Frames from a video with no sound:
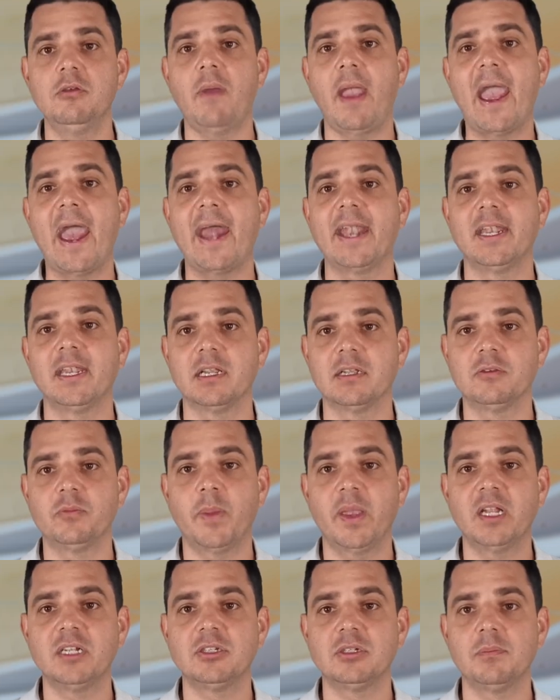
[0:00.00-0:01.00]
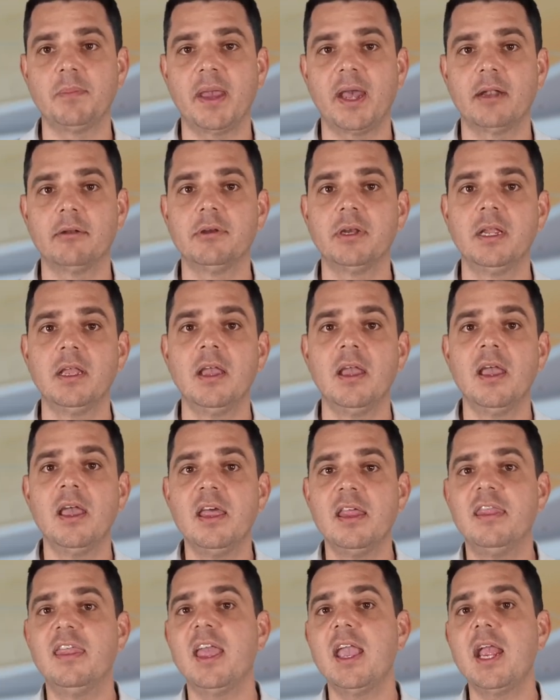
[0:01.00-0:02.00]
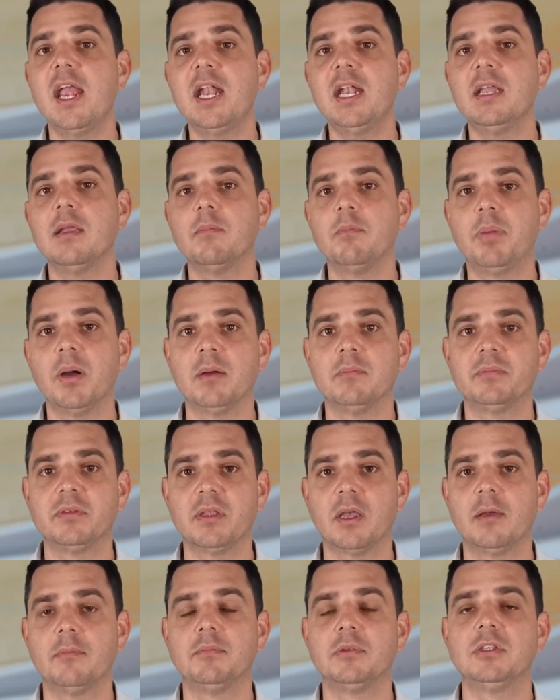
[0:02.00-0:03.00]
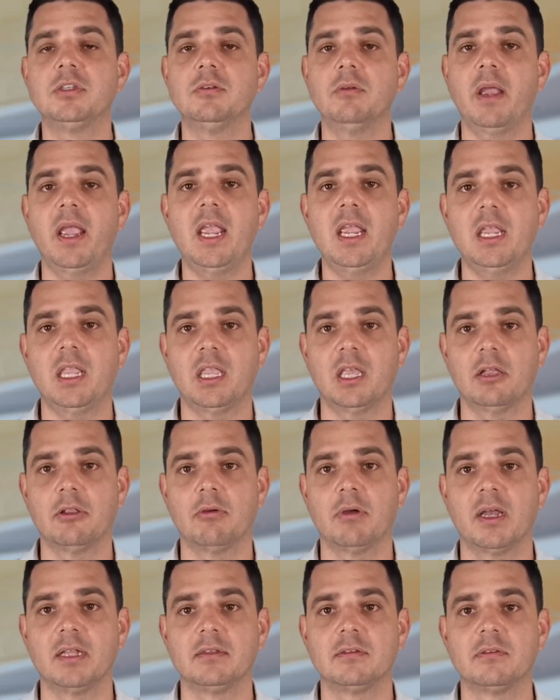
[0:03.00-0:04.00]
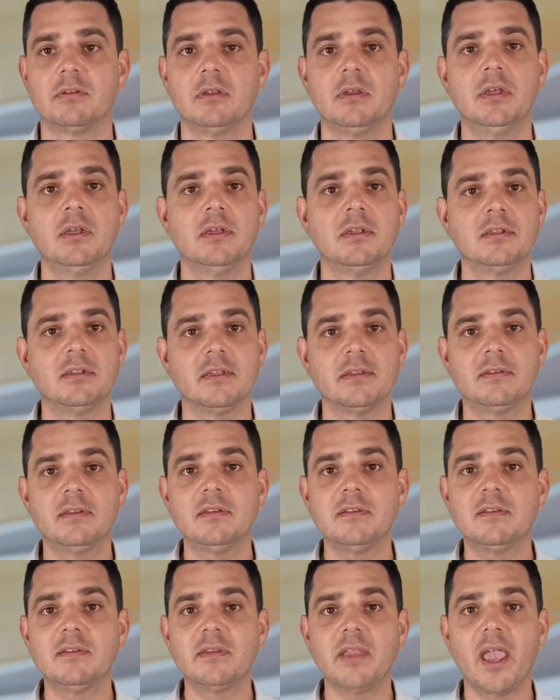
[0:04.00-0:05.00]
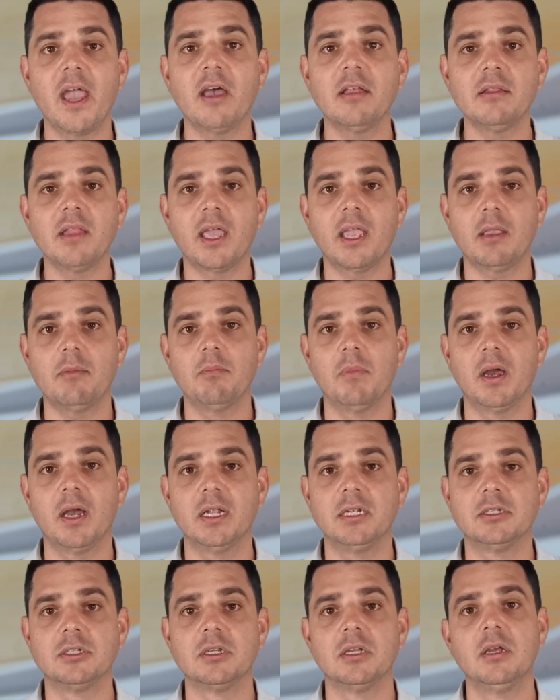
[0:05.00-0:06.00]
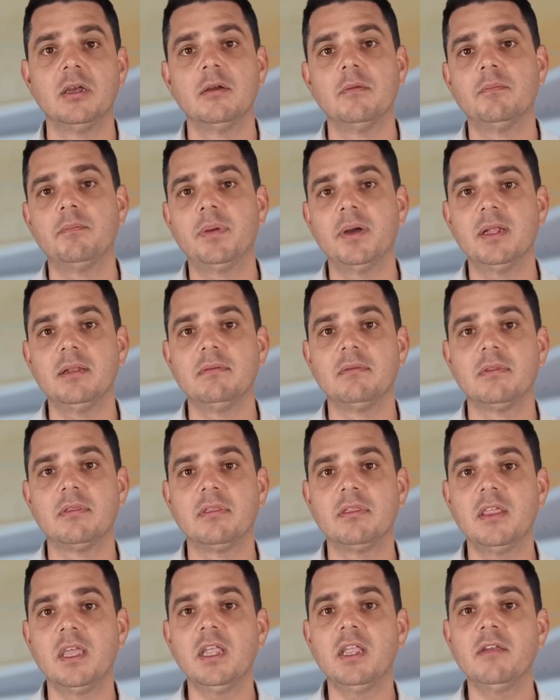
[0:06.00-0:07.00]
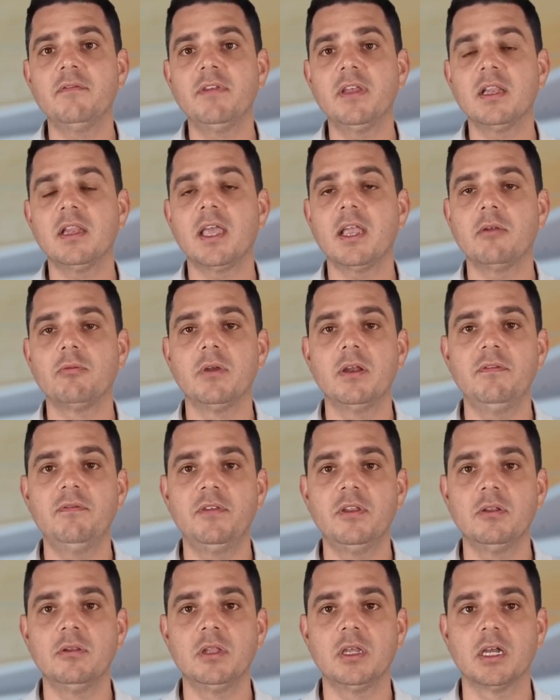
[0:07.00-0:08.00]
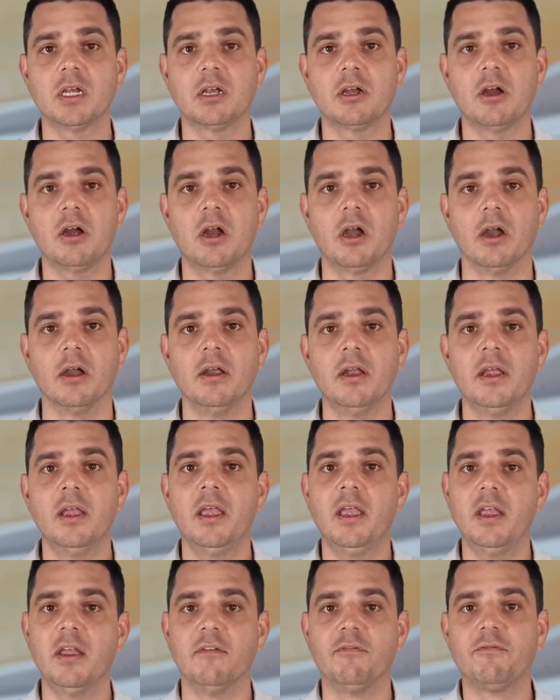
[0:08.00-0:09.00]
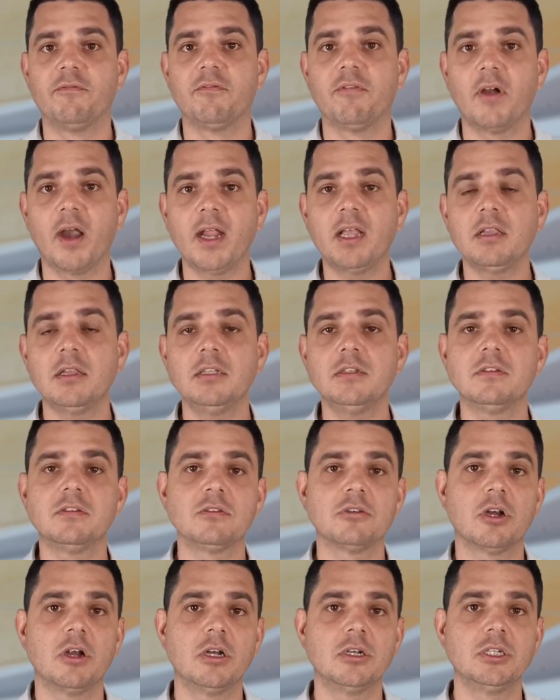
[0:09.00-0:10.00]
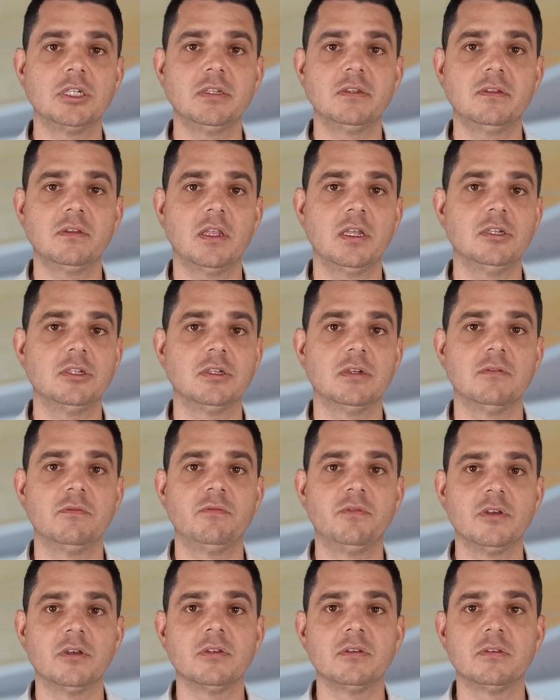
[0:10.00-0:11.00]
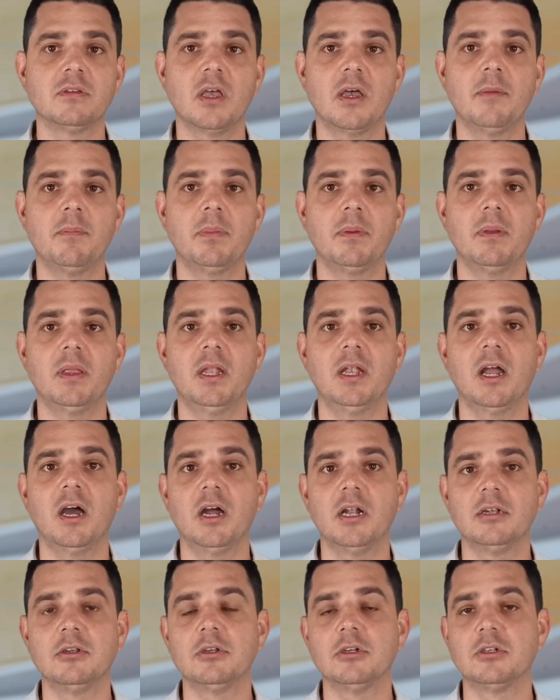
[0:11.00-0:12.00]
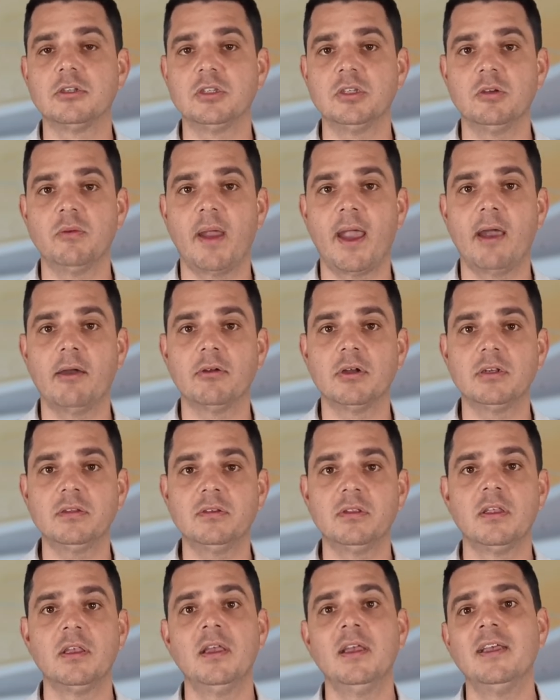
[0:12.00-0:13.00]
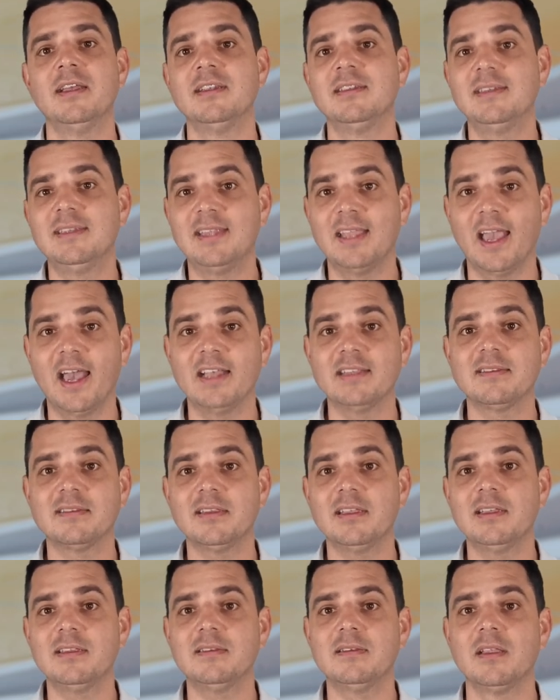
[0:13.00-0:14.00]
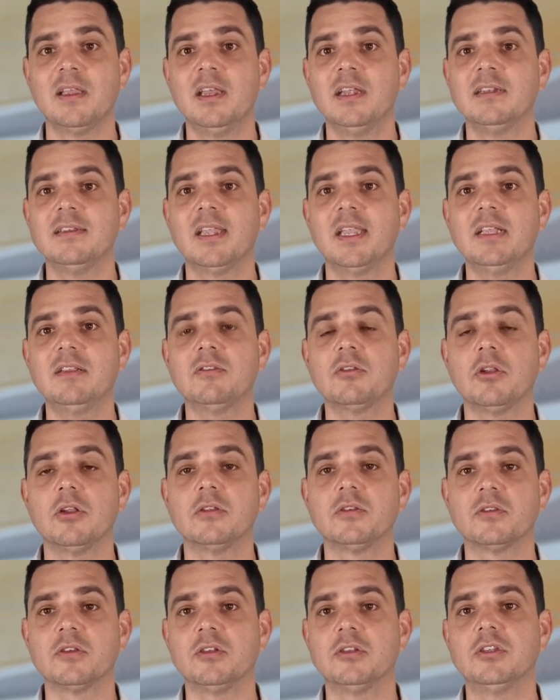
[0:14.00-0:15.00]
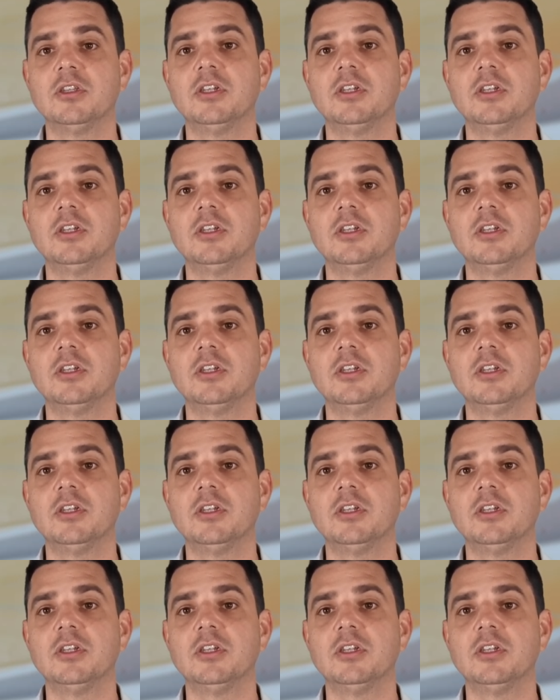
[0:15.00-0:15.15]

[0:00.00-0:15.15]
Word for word: add an expansion battery, then it bumps up to 8 kilowatts. Doesn't sound like much, but think of it like refueling a car. If Franklin's charging station fills up in under two hours, Tesla's takes closer to